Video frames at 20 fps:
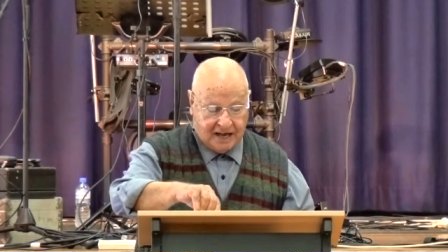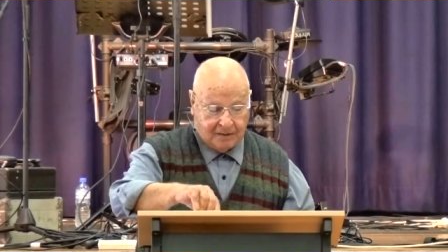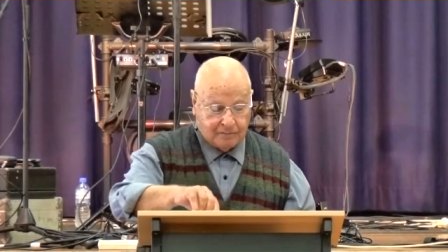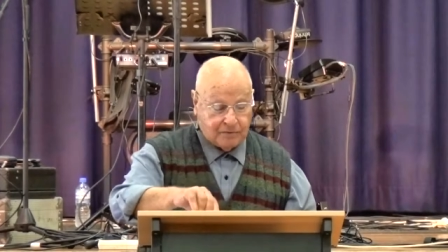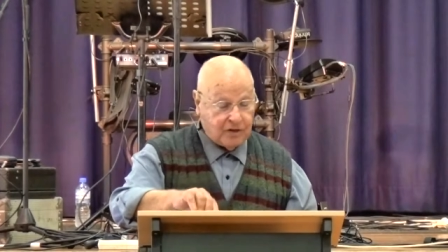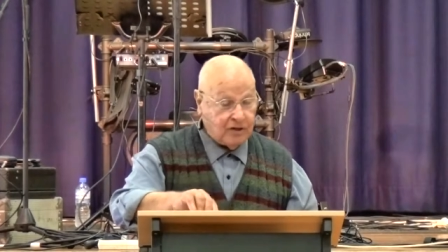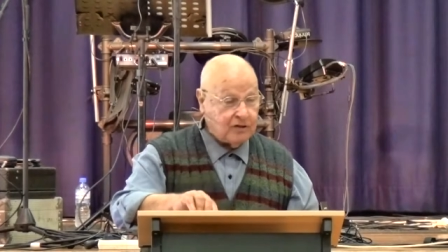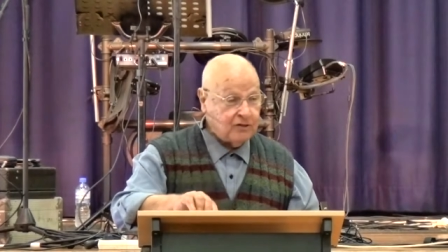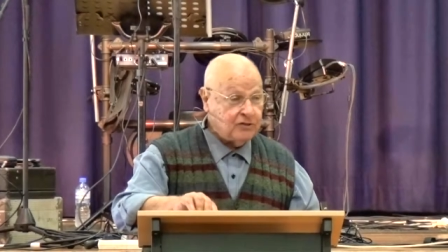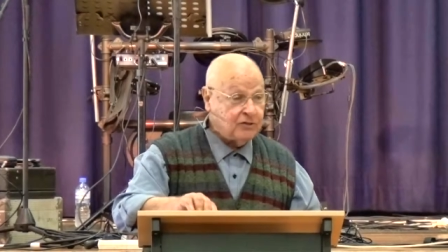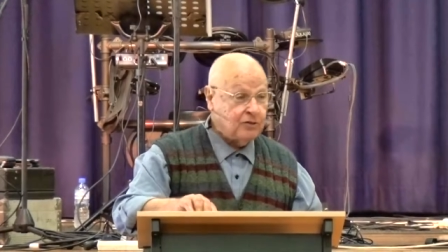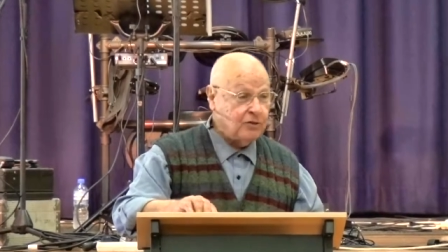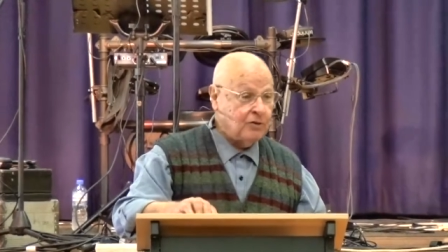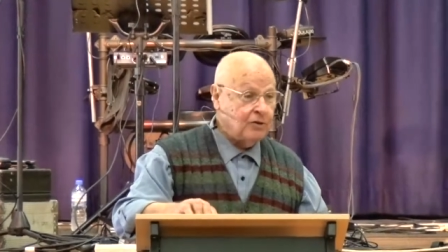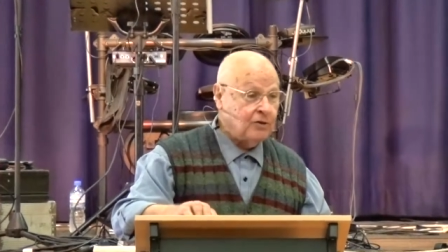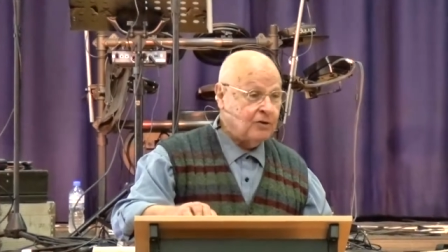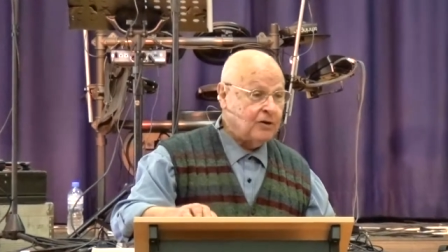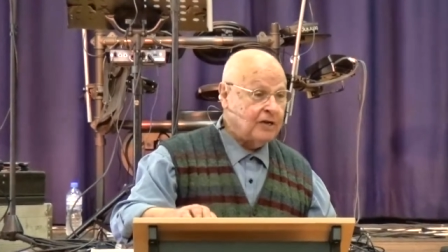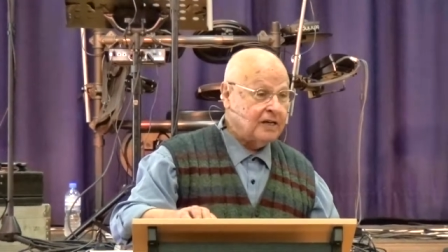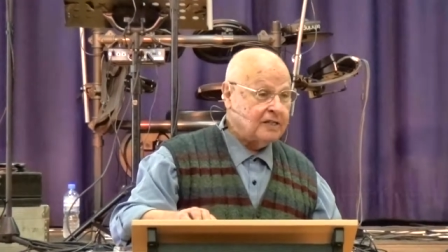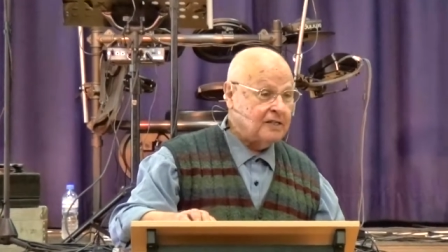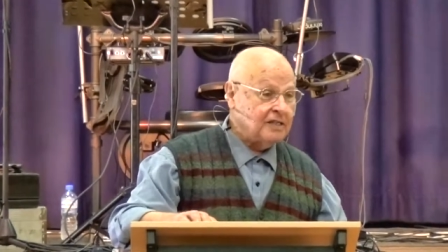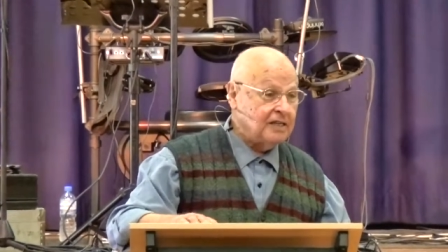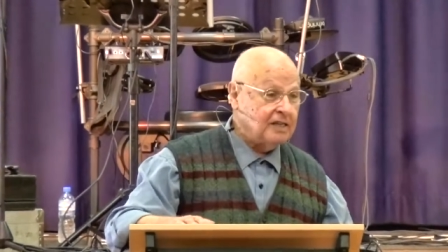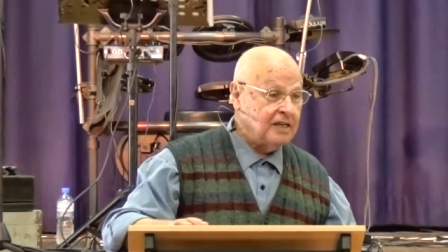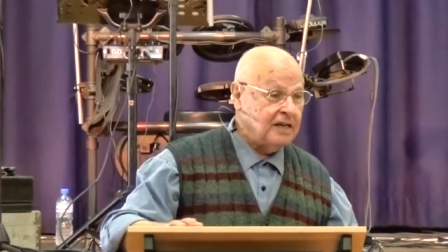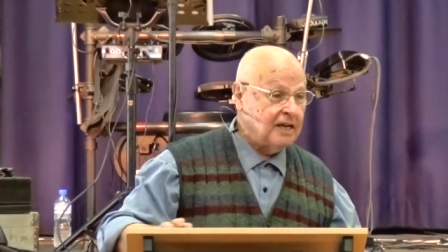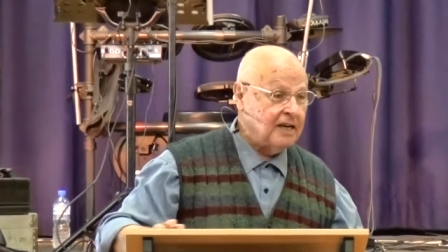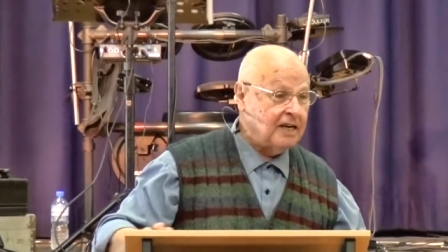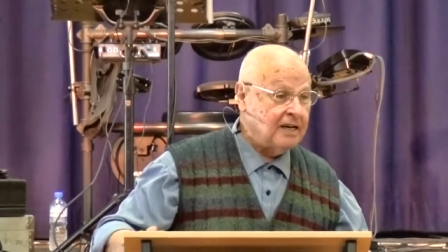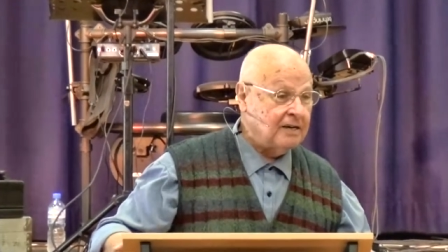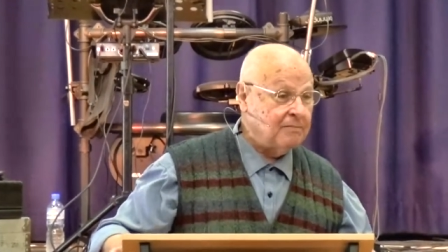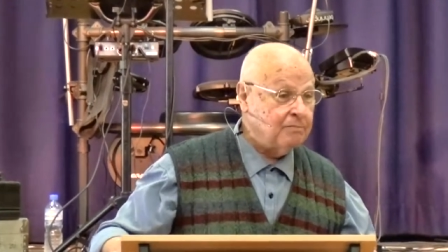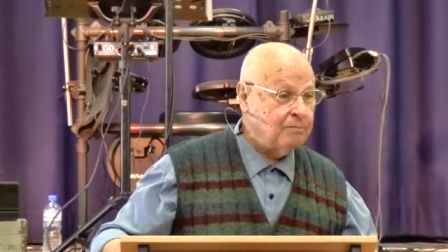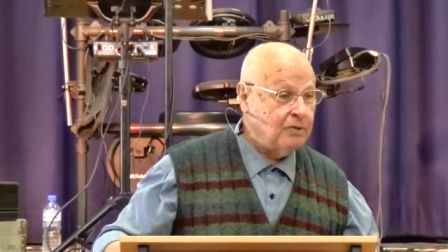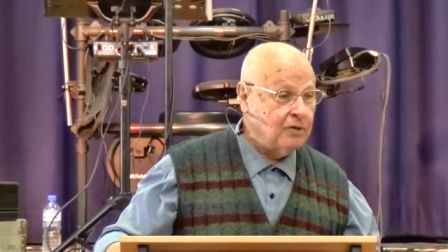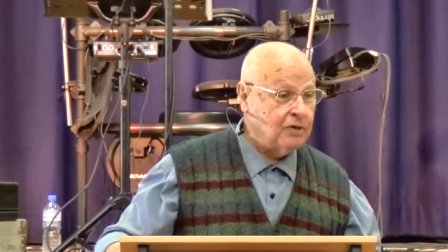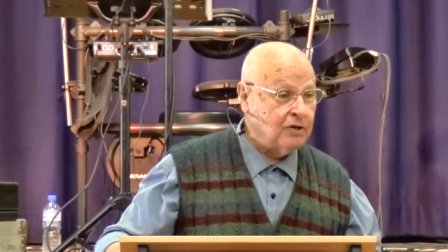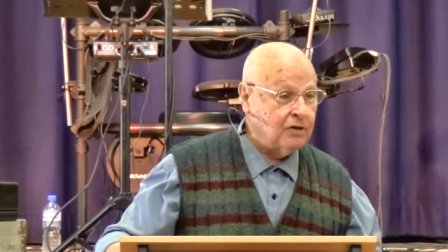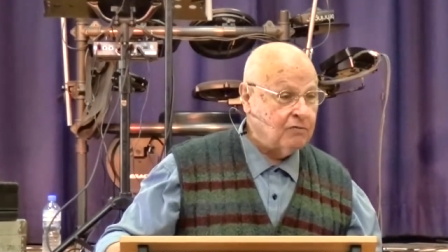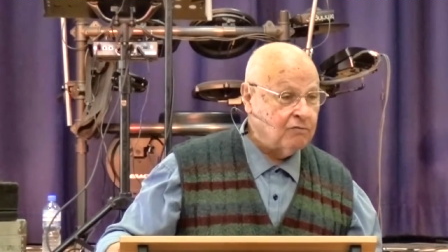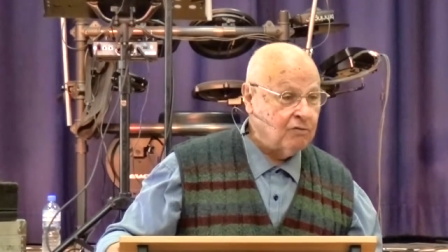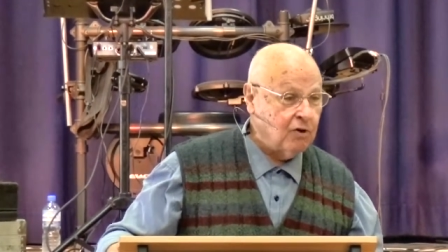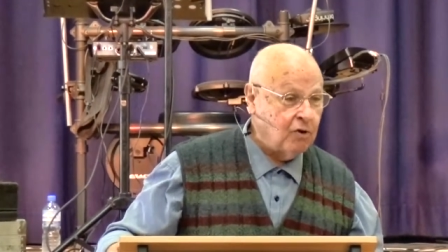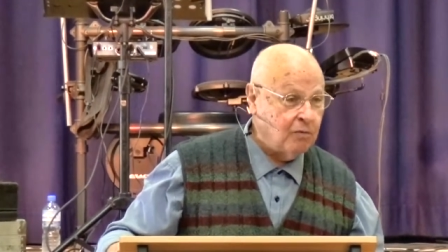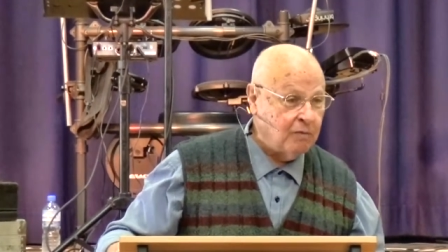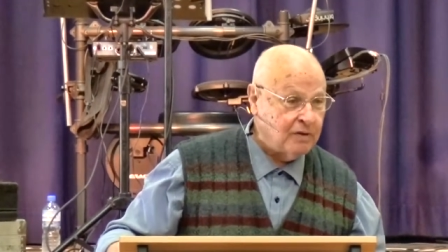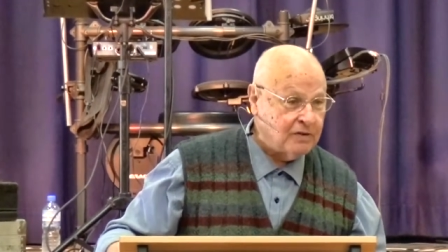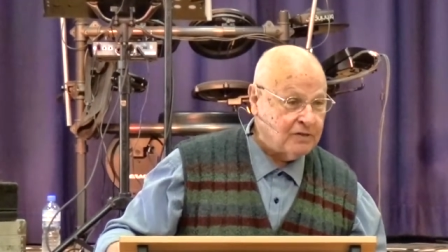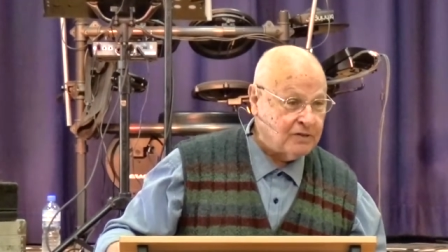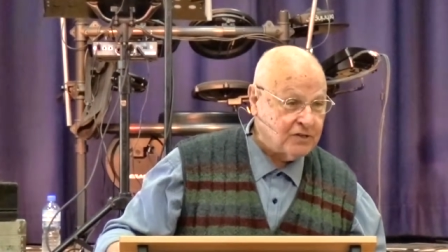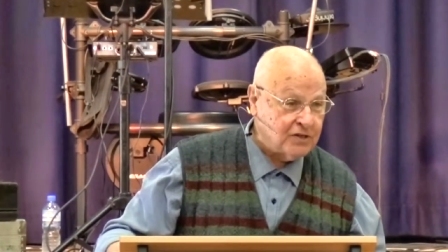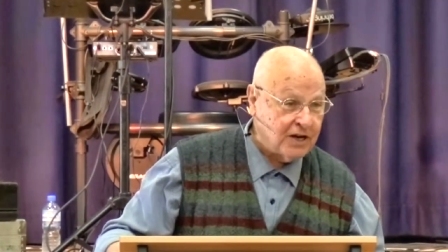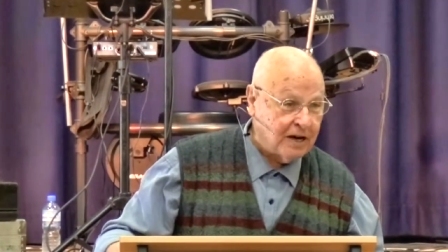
I'm going to look at the uh, book of Romans,